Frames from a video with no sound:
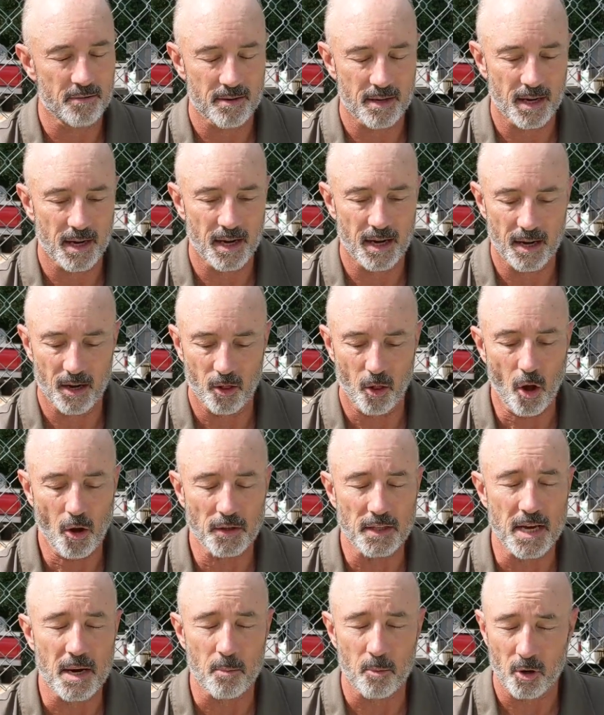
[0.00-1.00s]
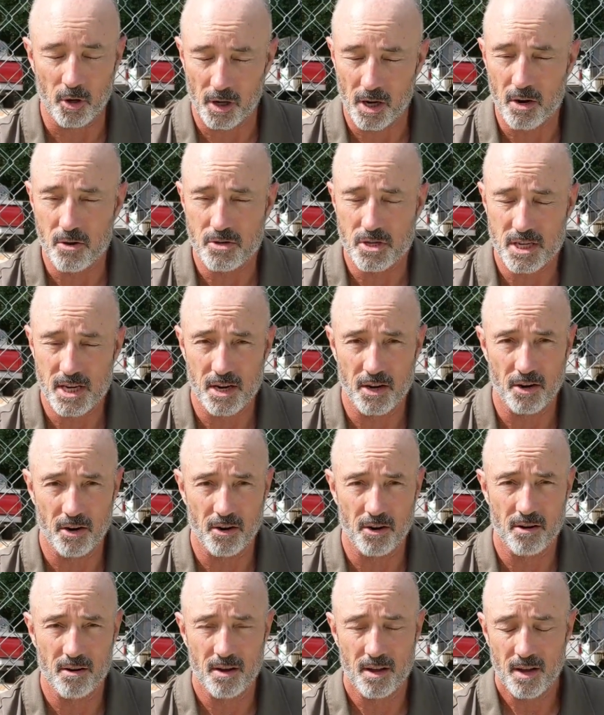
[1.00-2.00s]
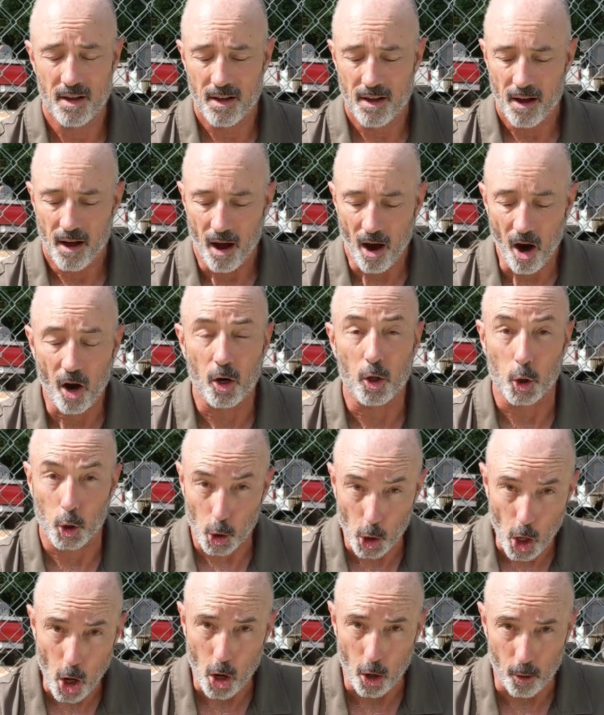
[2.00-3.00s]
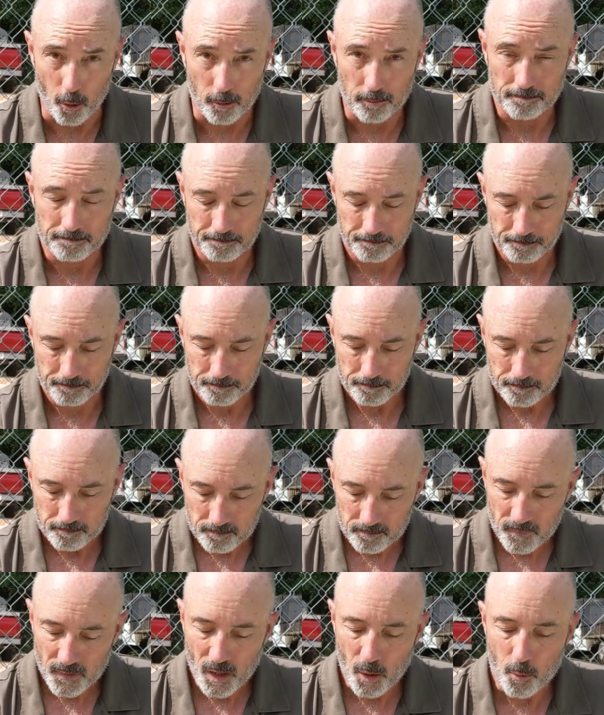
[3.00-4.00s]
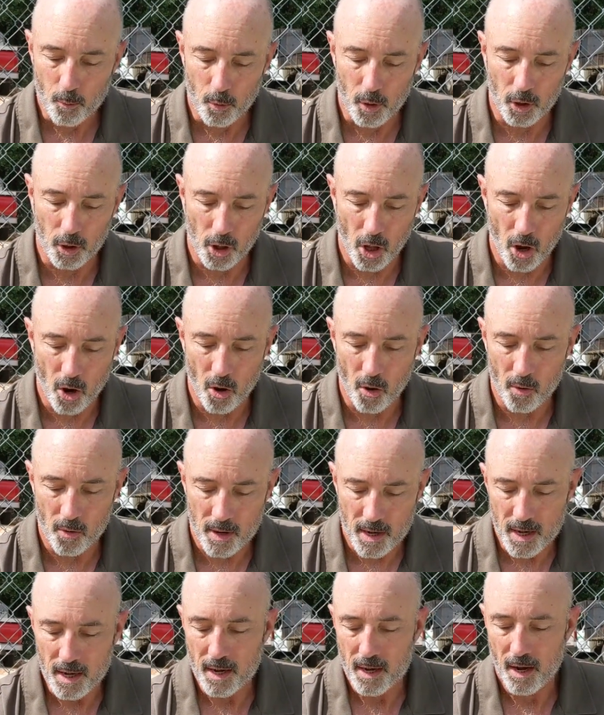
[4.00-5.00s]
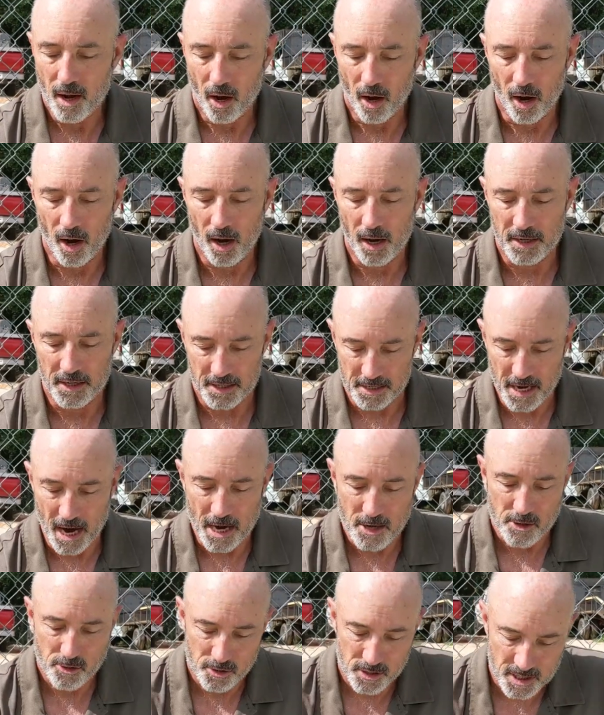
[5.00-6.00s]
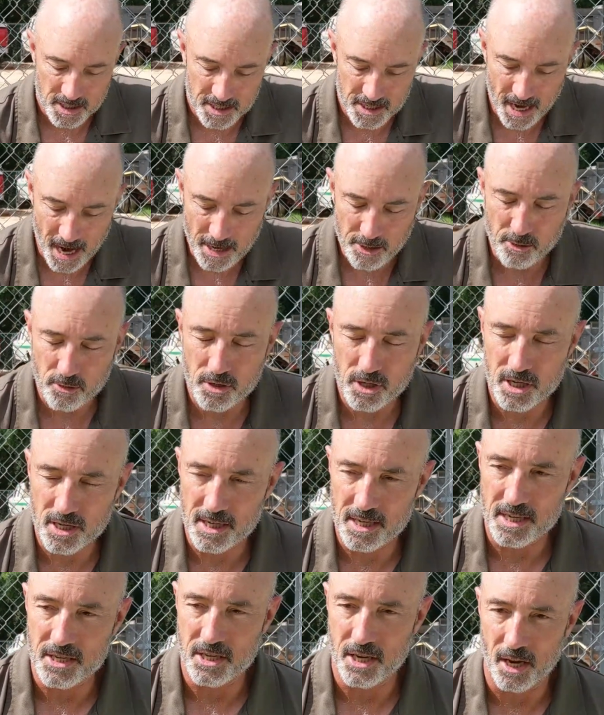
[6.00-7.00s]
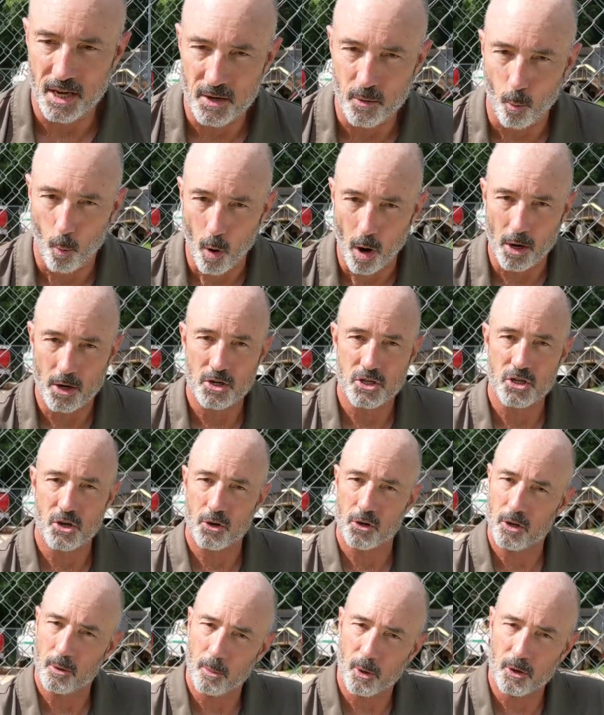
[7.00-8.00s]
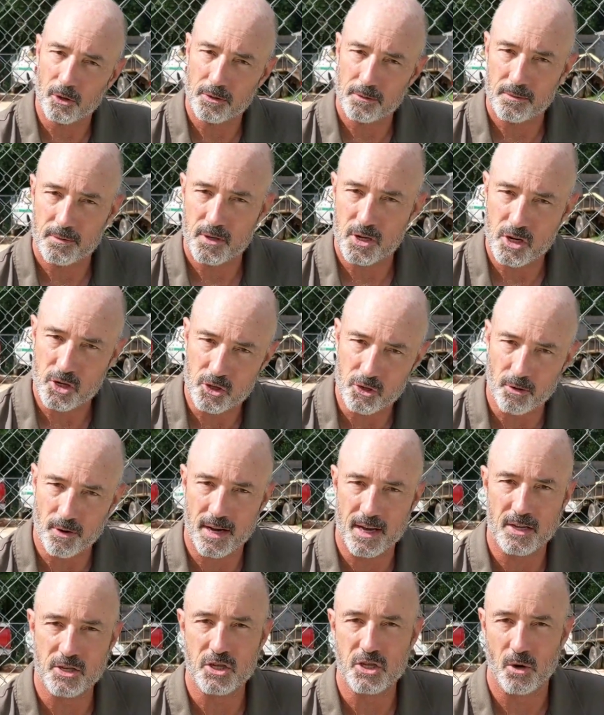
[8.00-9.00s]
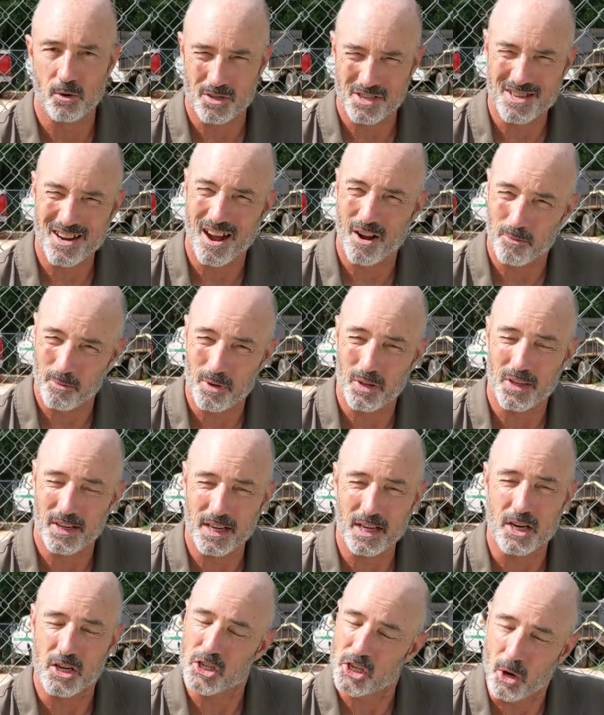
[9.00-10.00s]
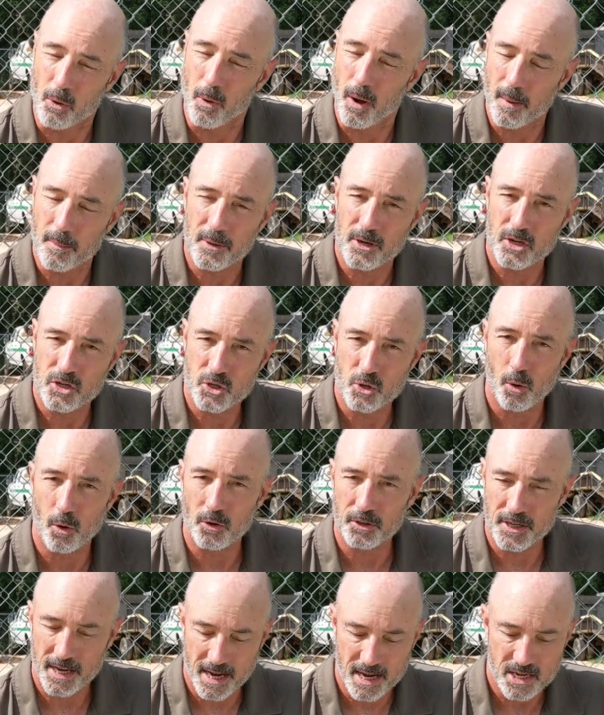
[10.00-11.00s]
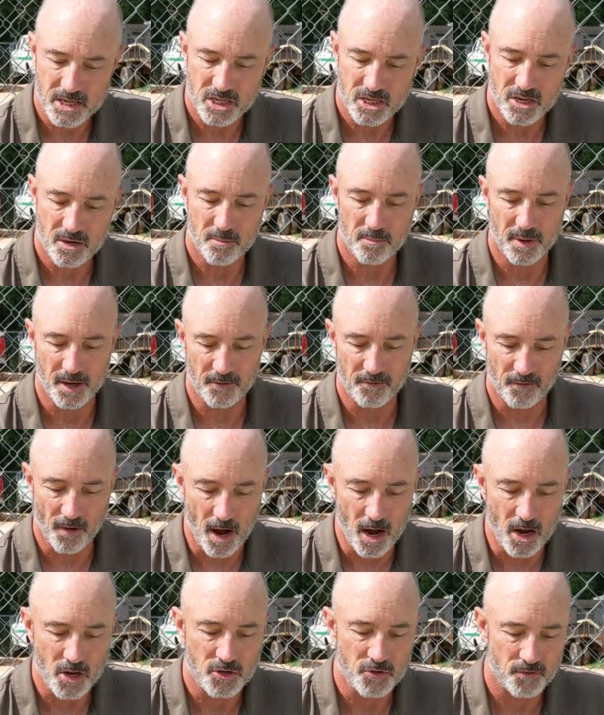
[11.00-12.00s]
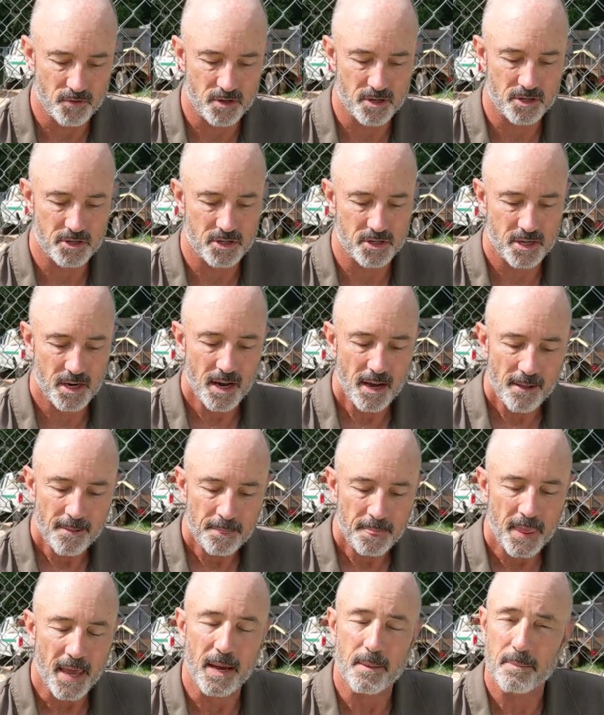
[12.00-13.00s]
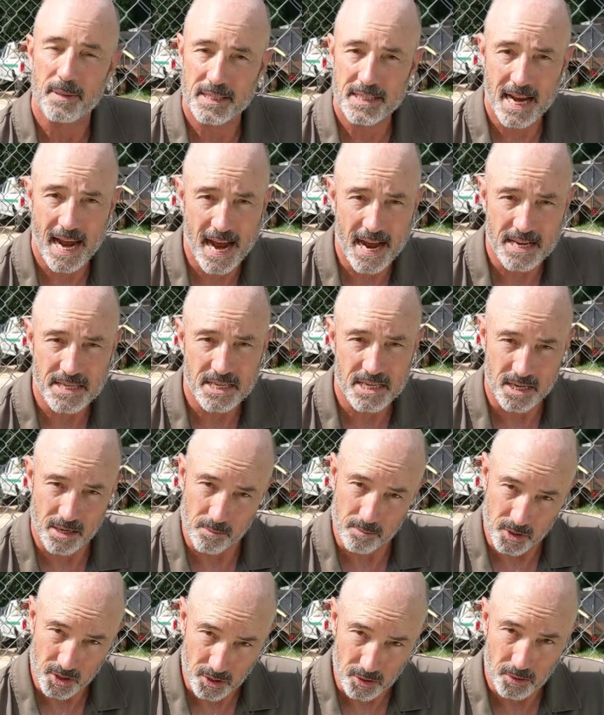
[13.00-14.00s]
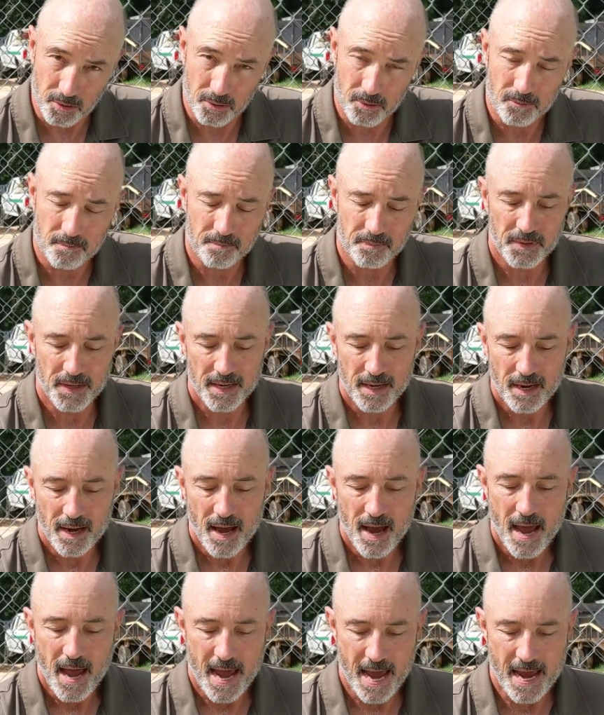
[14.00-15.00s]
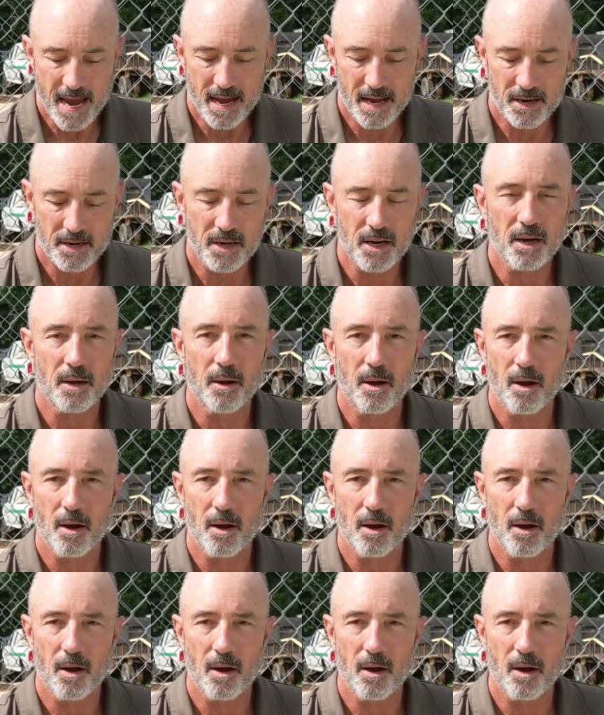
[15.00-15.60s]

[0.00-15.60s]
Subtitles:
along the Emerald Coast here, are low. We're low on nitrogen. Nitrogen is a water-soluble nutrient, so it's not really going to show up in a soil test, but phosphorus and potassium do. And